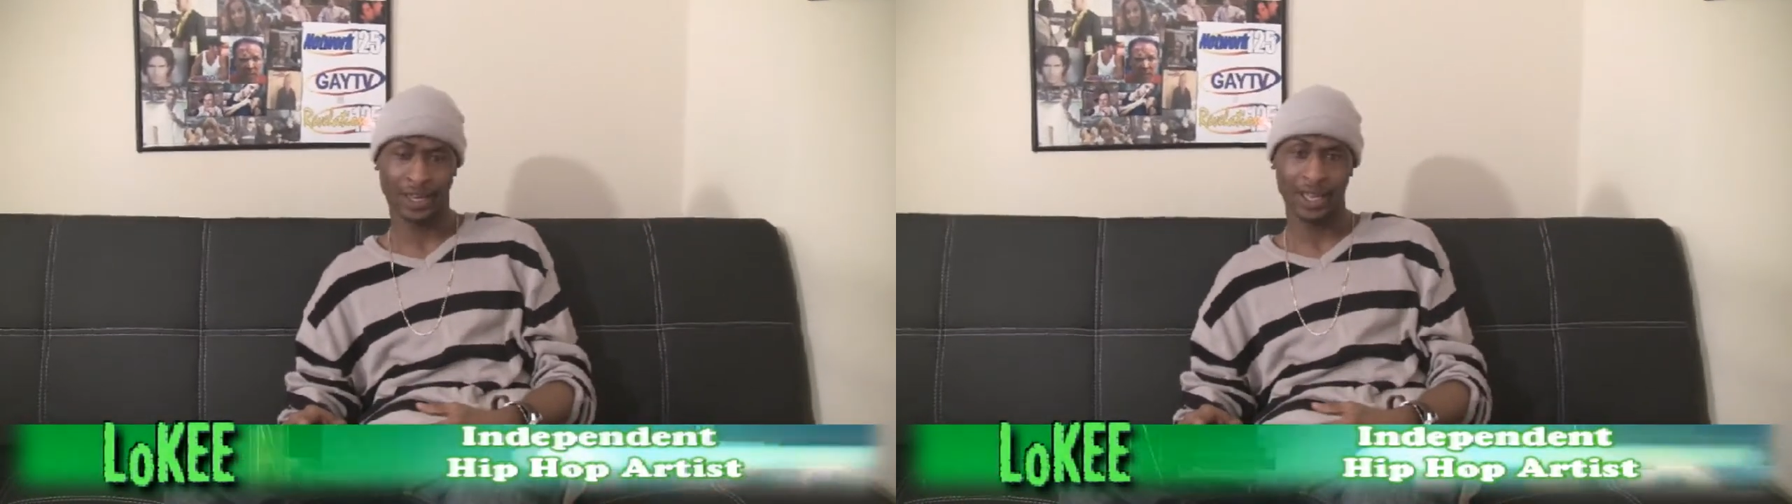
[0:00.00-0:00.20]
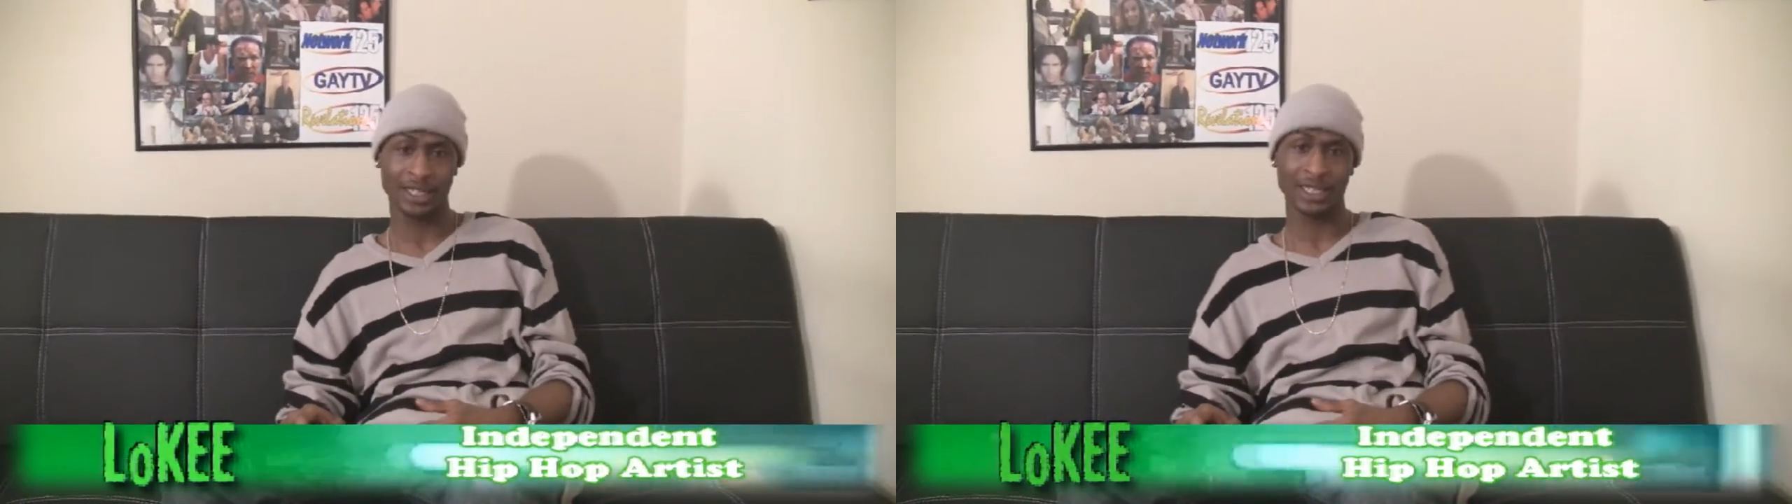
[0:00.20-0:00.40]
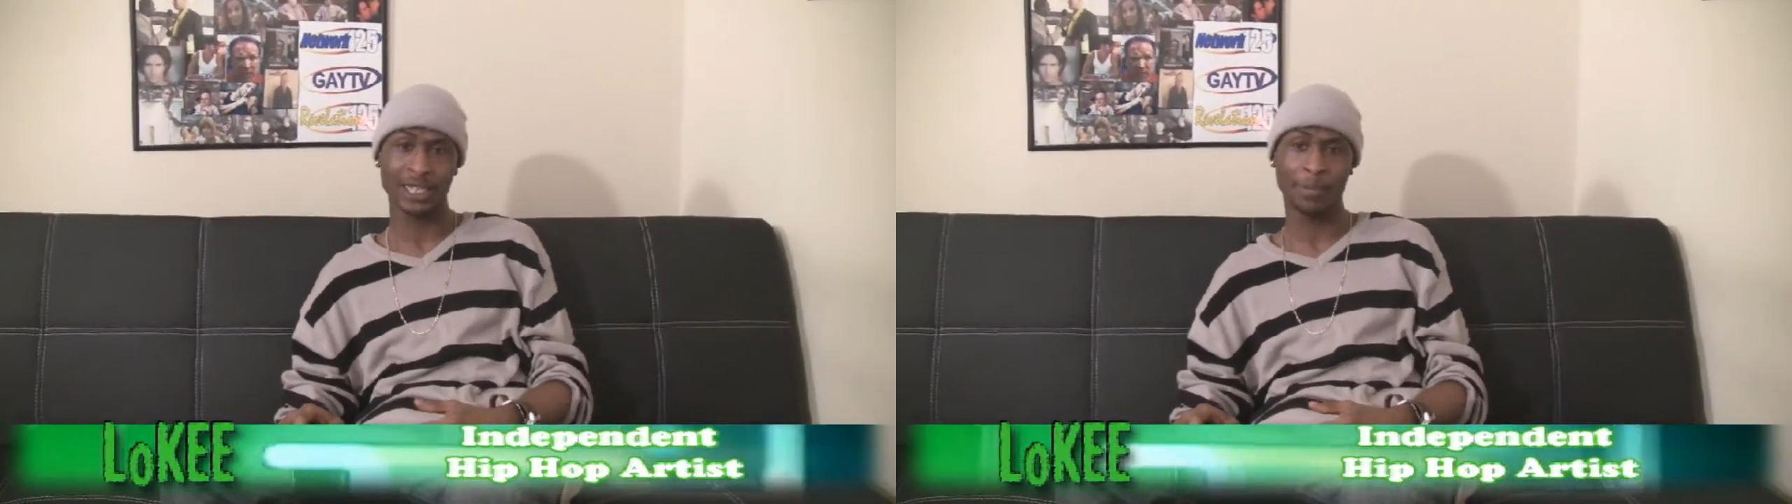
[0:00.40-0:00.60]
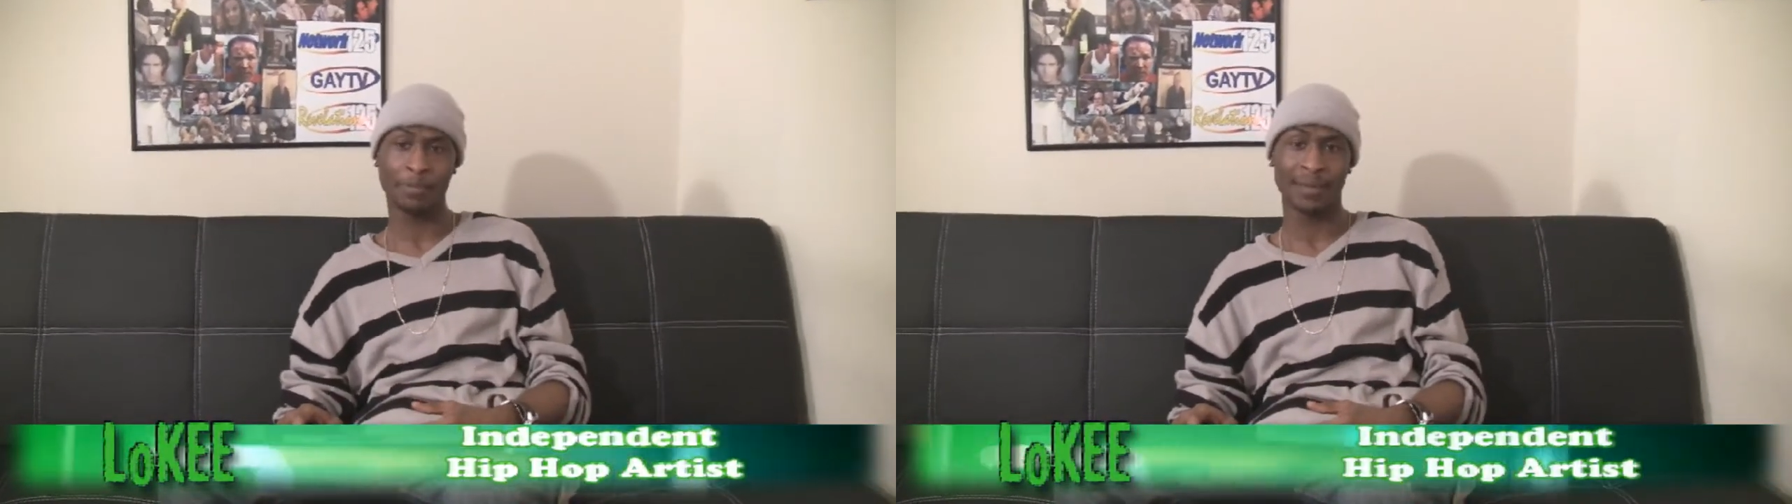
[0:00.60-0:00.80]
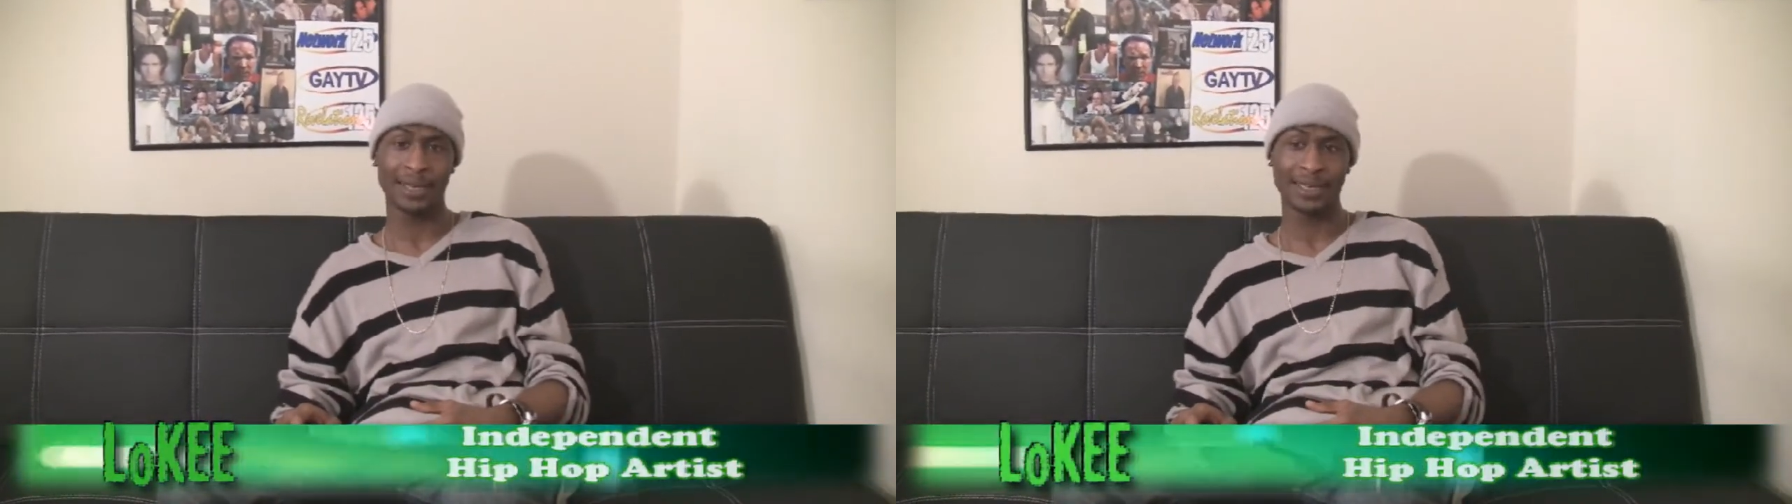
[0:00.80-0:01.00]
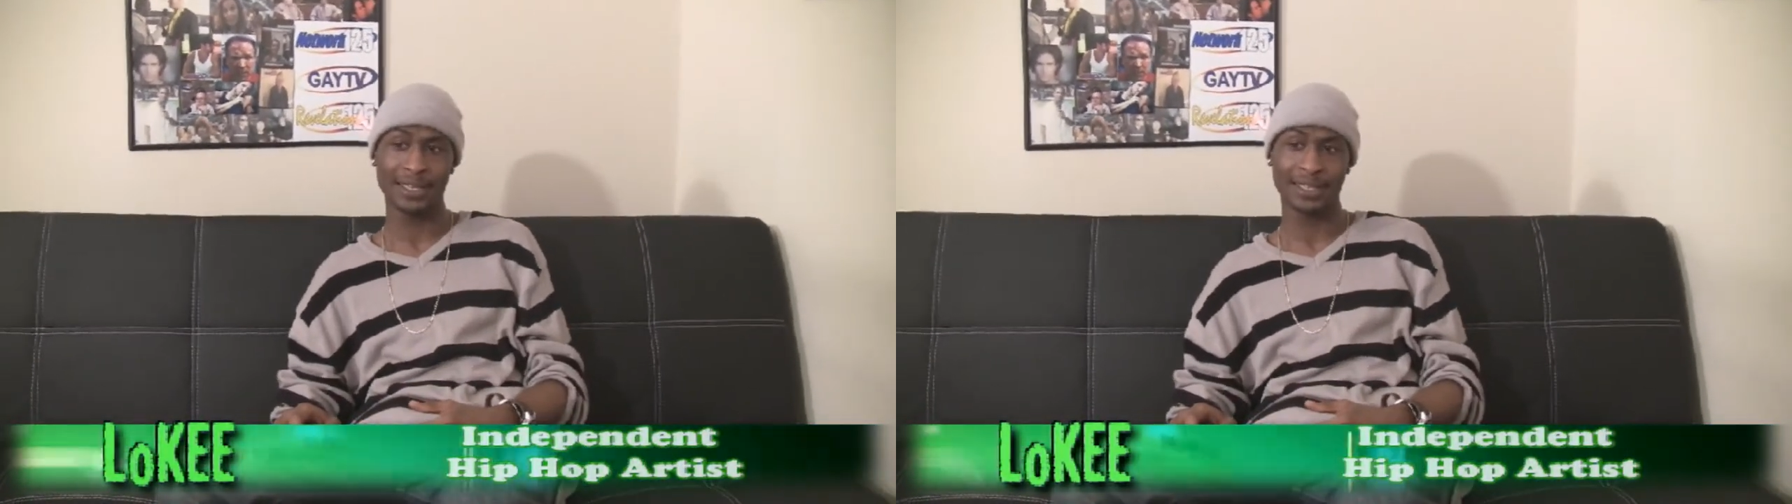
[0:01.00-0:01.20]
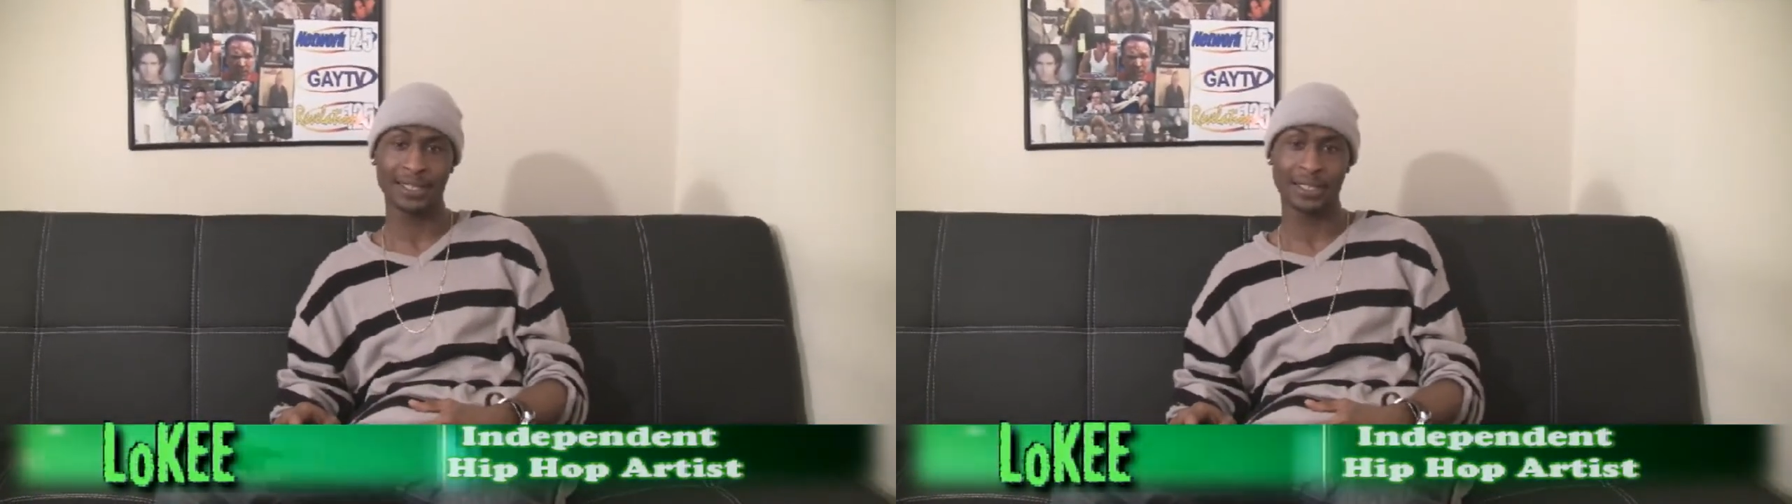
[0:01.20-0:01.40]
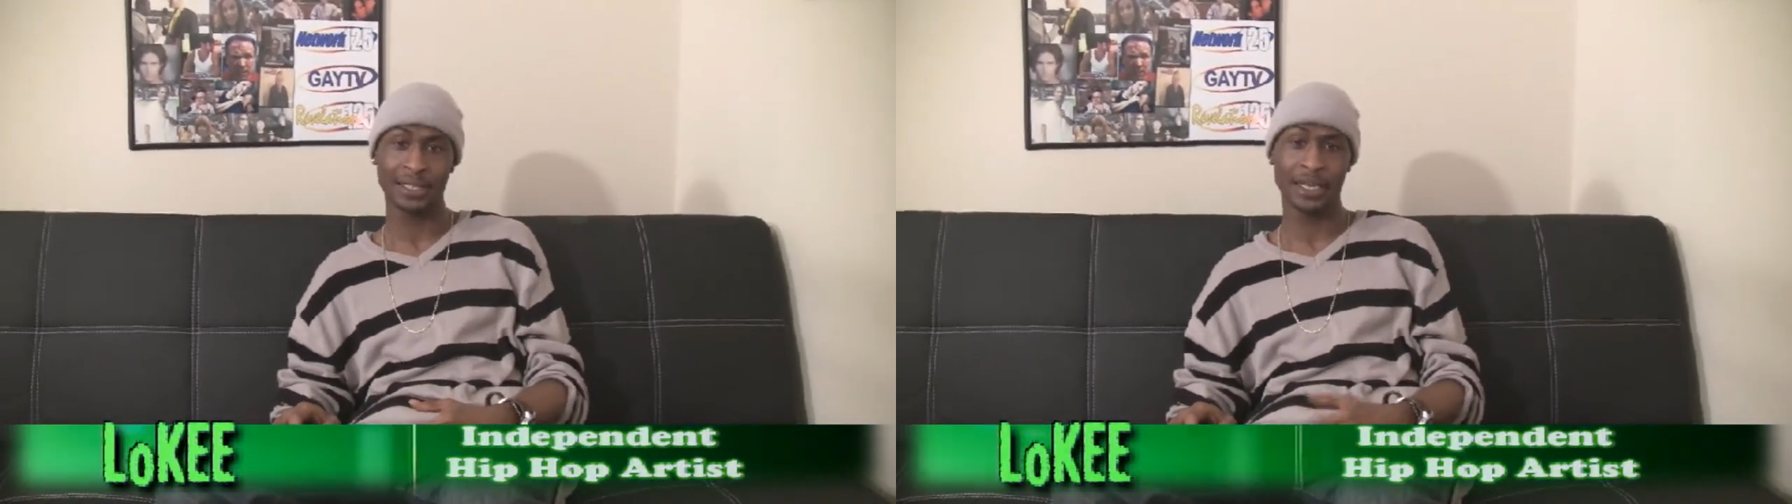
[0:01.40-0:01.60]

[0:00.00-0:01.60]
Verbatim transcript: at the top of my list,